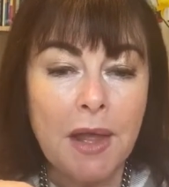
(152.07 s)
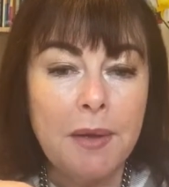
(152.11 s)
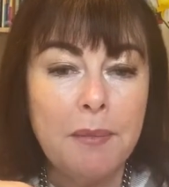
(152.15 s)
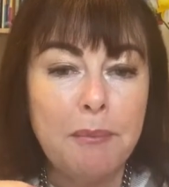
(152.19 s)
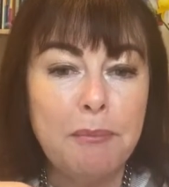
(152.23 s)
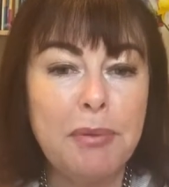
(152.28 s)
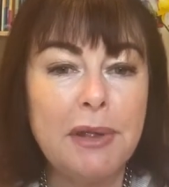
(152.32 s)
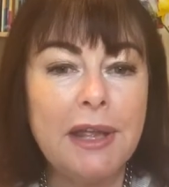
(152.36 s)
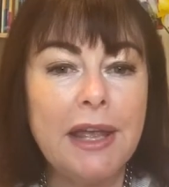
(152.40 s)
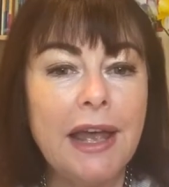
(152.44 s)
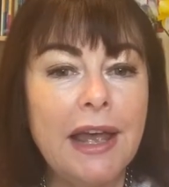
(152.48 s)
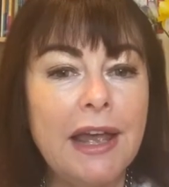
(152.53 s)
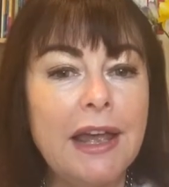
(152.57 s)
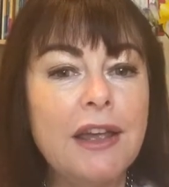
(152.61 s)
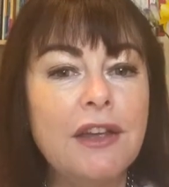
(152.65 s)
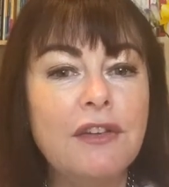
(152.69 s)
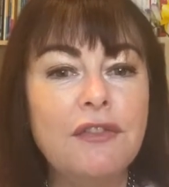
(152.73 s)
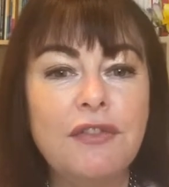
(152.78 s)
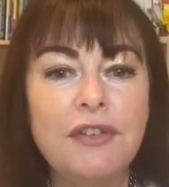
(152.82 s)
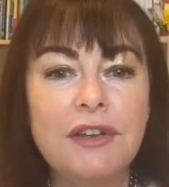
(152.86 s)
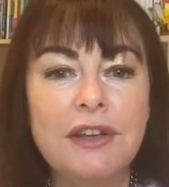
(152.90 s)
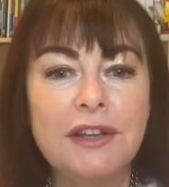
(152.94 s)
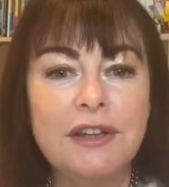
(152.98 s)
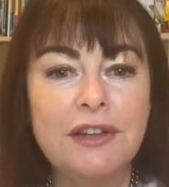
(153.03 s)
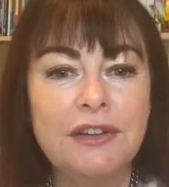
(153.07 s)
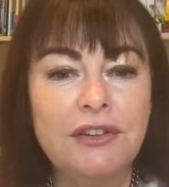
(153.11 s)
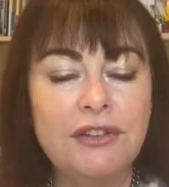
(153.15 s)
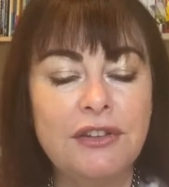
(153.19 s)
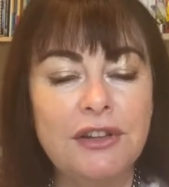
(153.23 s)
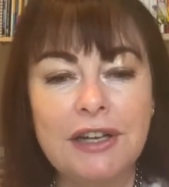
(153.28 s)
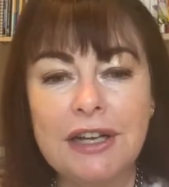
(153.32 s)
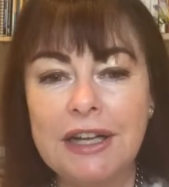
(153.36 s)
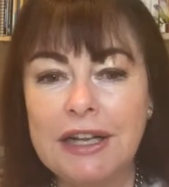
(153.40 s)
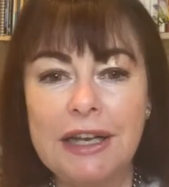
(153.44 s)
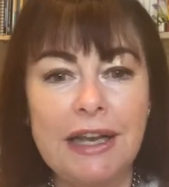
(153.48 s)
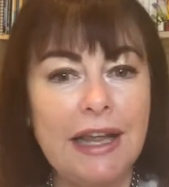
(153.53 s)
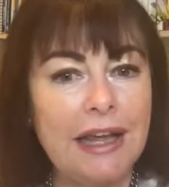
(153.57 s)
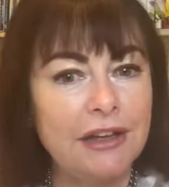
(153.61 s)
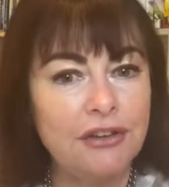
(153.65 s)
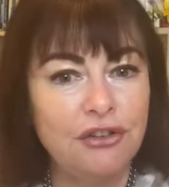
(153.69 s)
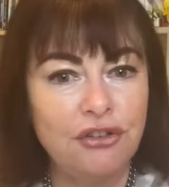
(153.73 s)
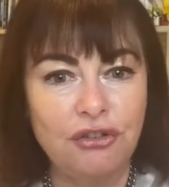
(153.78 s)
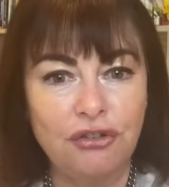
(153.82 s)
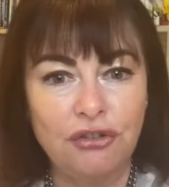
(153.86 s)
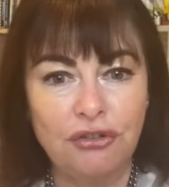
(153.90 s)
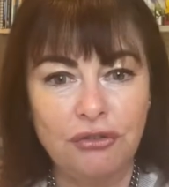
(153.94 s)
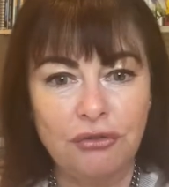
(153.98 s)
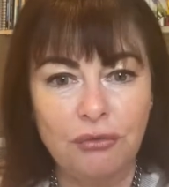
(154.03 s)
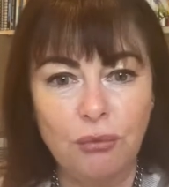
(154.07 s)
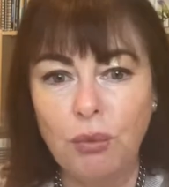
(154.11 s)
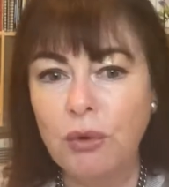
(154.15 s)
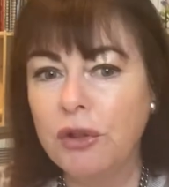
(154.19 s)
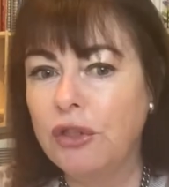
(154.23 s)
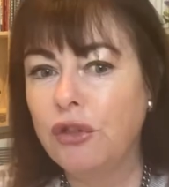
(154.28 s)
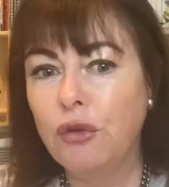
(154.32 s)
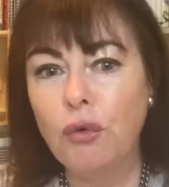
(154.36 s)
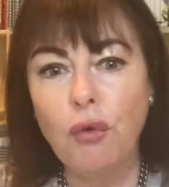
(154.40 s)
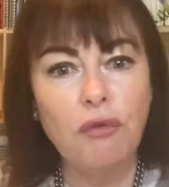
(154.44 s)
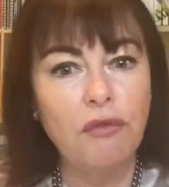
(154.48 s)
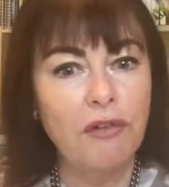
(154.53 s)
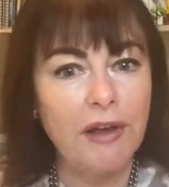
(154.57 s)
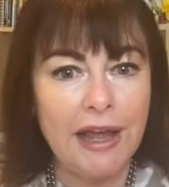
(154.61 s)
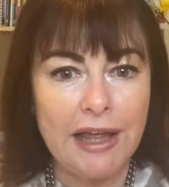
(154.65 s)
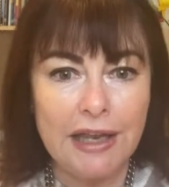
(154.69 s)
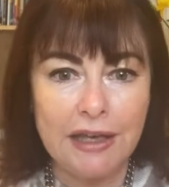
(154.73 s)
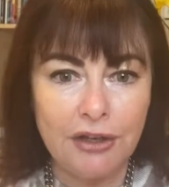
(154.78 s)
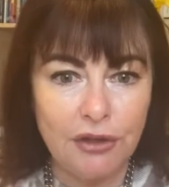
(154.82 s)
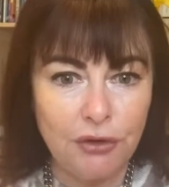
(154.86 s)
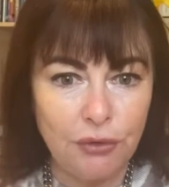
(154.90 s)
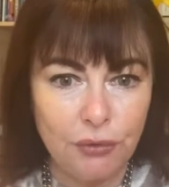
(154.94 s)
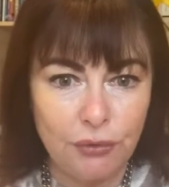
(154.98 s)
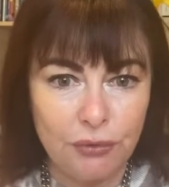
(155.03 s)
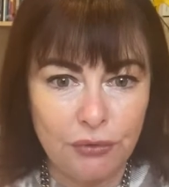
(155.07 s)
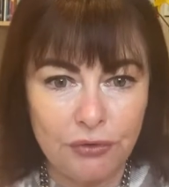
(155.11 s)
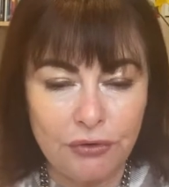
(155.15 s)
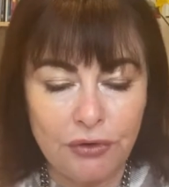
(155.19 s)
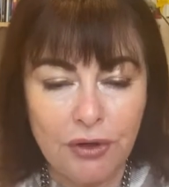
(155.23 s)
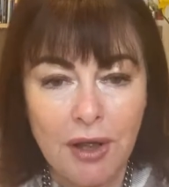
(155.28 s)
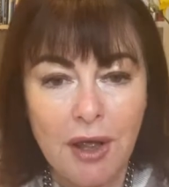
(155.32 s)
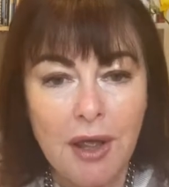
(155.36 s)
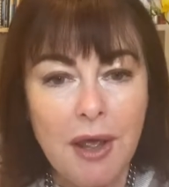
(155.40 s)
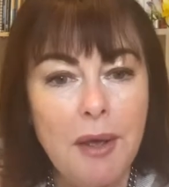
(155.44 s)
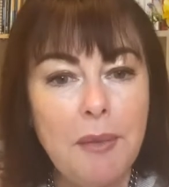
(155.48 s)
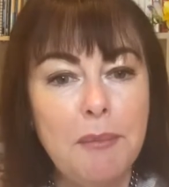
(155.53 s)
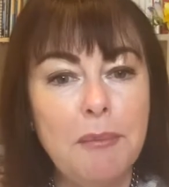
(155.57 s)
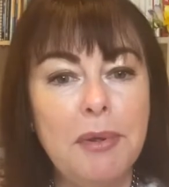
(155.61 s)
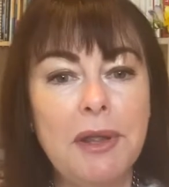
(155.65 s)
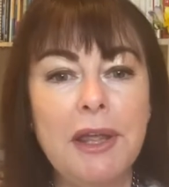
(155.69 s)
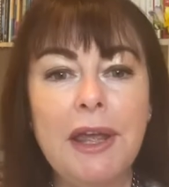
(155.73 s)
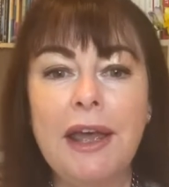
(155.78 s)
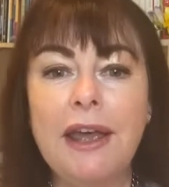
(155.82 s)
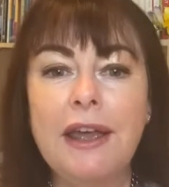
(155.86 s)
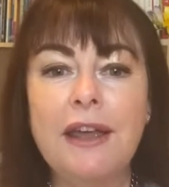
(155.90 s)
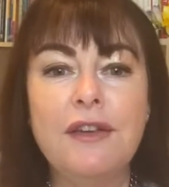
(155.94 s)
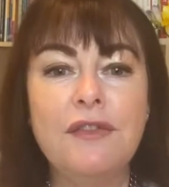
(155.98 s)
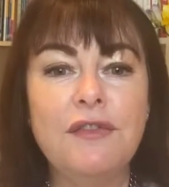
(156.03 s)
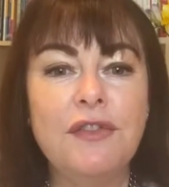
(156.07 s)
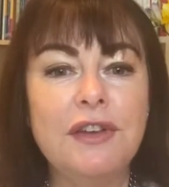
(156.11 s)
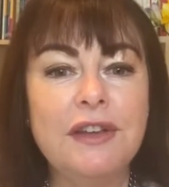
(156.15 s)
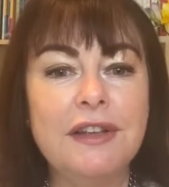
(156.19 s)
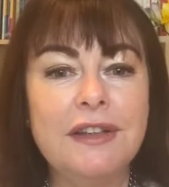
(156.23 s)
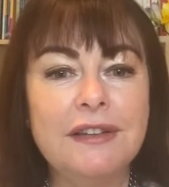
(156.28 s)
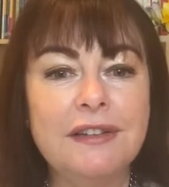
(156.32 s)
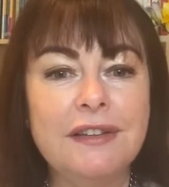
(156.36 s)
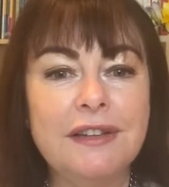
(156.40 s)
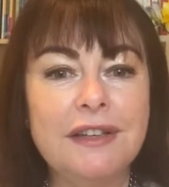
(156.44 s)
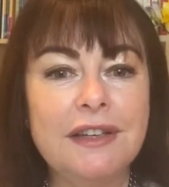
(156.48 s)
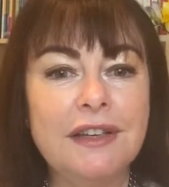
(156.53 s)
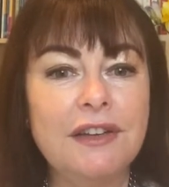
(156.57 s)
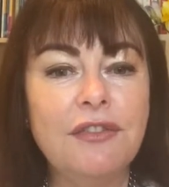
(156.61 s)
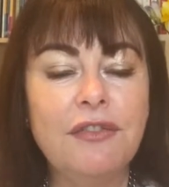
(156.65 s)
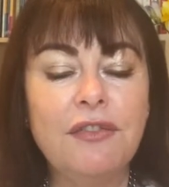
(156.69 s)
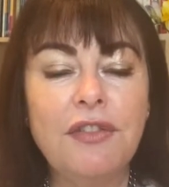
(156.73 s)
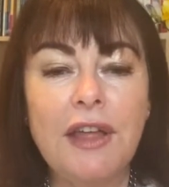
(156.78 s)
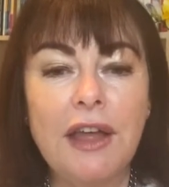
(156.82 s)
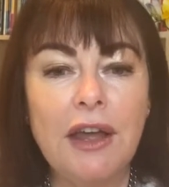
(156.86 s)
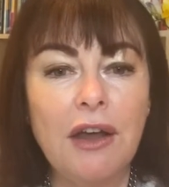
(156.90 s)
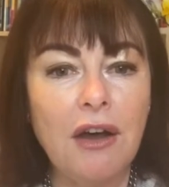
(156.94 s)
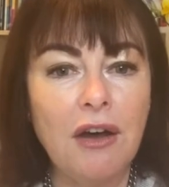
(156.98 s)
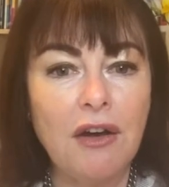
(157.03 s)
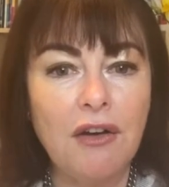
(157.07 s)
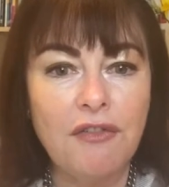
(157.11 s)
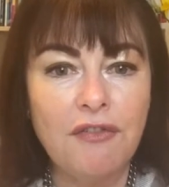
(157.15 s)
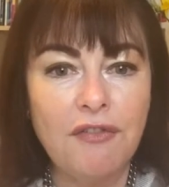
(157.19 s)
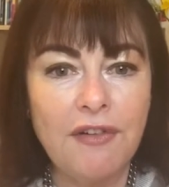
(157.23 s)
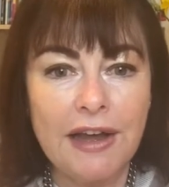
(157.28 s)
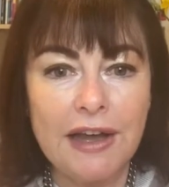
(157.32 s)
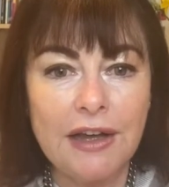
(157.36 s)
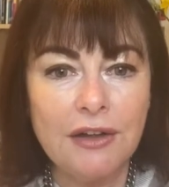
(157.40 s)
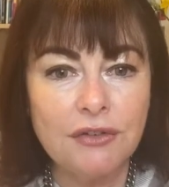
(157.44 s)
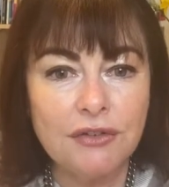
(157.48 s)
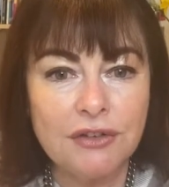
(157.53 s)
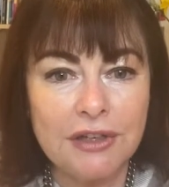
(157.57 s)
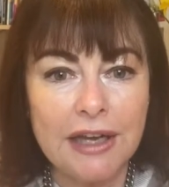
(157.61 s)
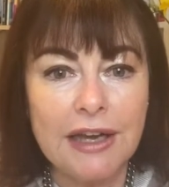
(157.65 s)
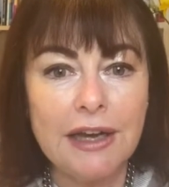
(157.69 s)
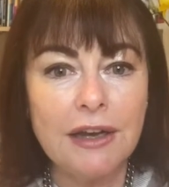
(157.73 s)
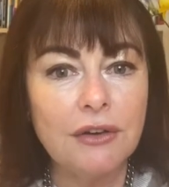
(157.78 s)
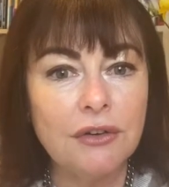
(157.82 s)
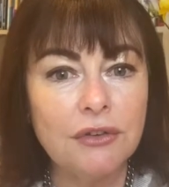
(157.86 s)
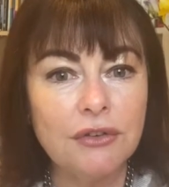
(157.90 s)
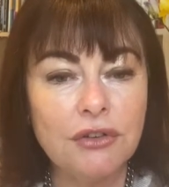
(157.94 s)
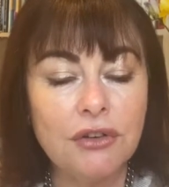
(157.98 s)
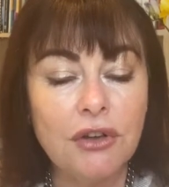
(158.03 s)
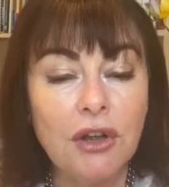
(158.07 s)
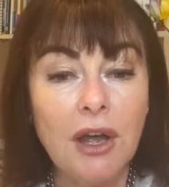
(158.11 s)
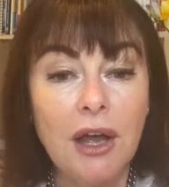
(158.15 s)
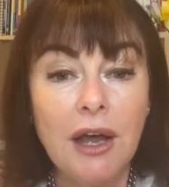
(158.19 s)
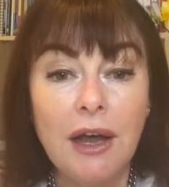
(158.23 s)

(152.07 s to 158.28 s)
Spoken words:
behaviors that clash with your values, behaviors that if they are found out